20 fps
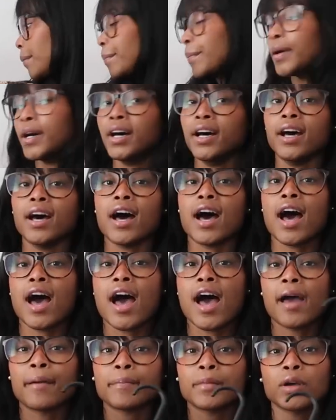but
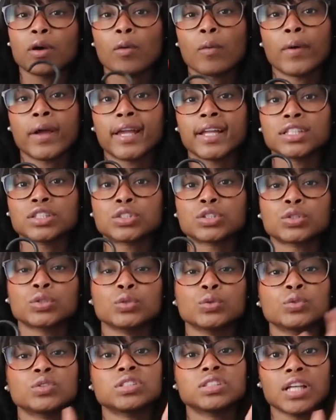I'm going
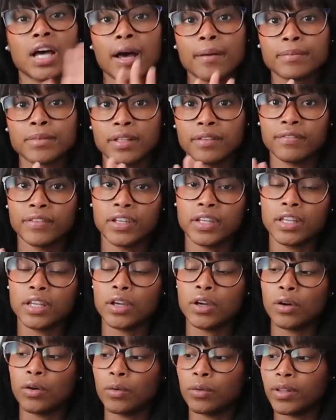to stop the
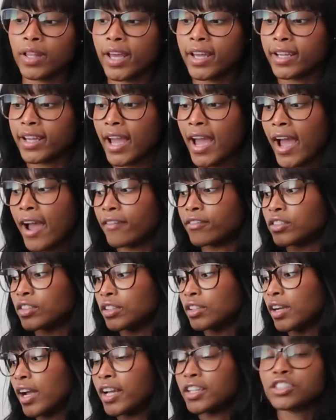video like
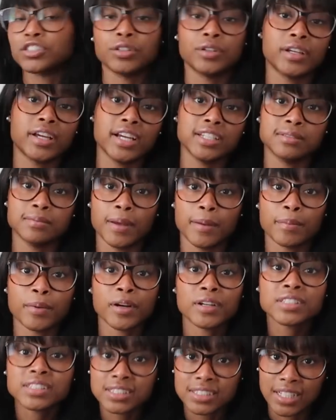after I show you guys my
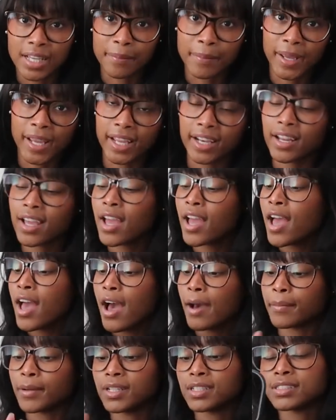purses I made.
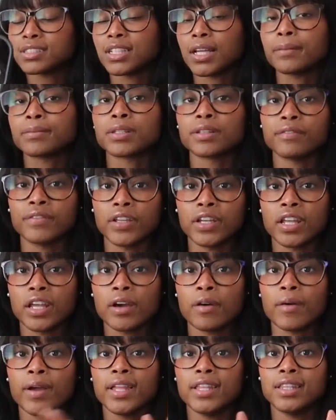I'm going to stop the
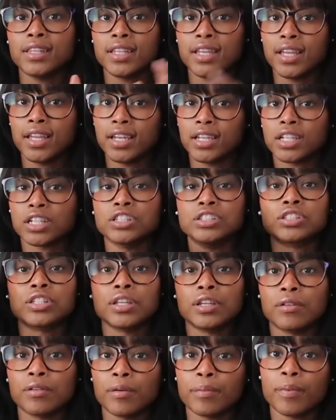video and then
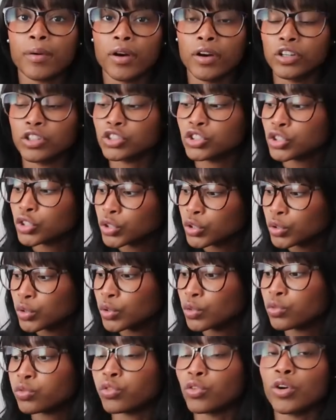continue a part
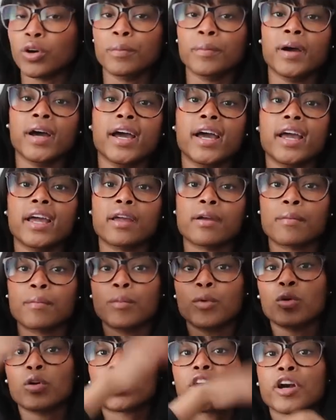2 for my
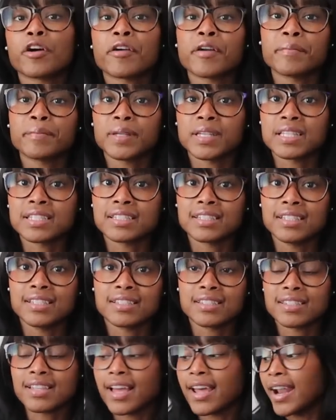more current
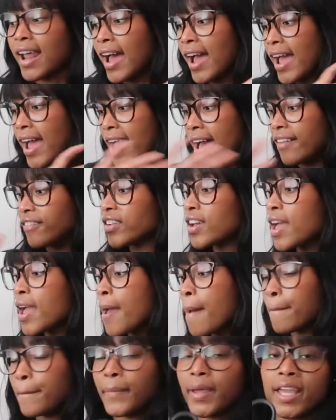pieces that I have
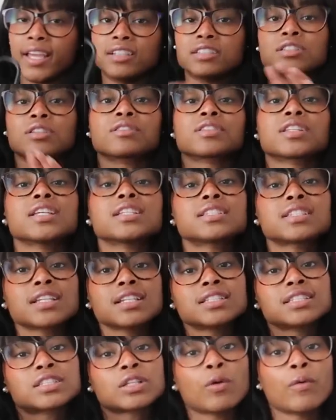made. So this
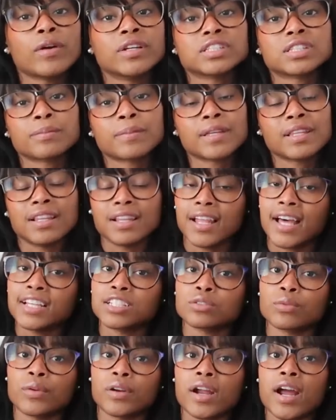is going to be the
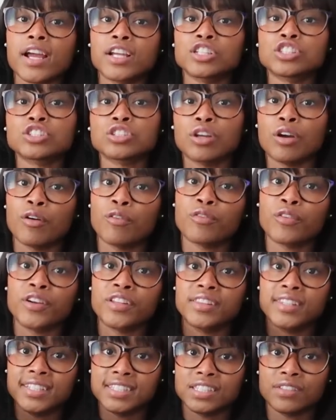last sweater I show for
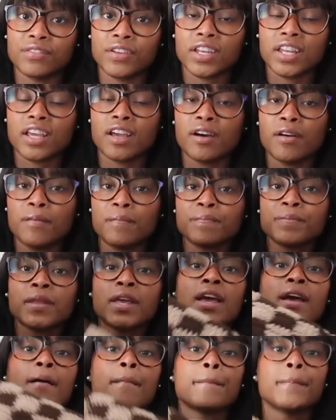this video,
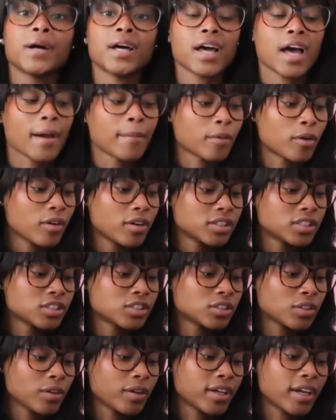but I'm going to
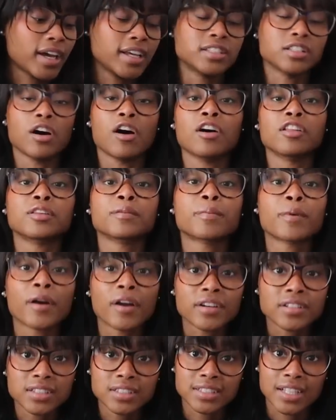show you guys all the
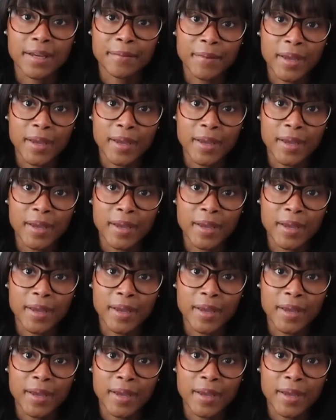purses I